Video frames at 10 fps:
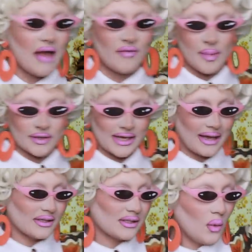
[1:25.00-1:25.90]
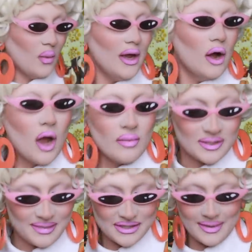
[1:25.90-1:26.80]
everybody, so we are going
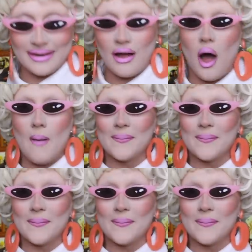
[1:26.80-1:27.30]
to be doing our